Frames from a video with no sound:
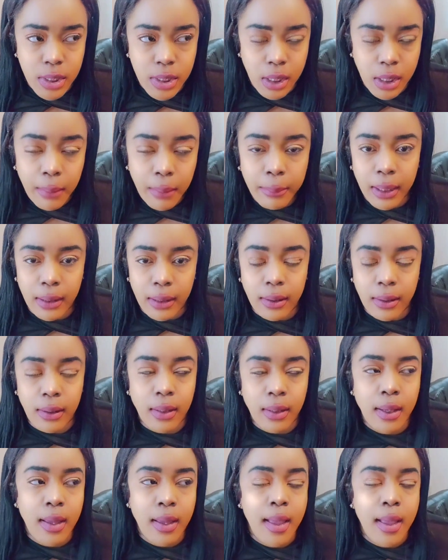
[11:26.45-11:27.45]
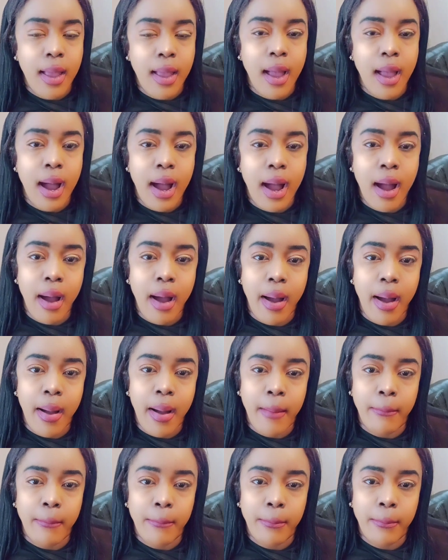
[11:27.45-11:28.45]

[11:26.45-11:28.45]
to me. And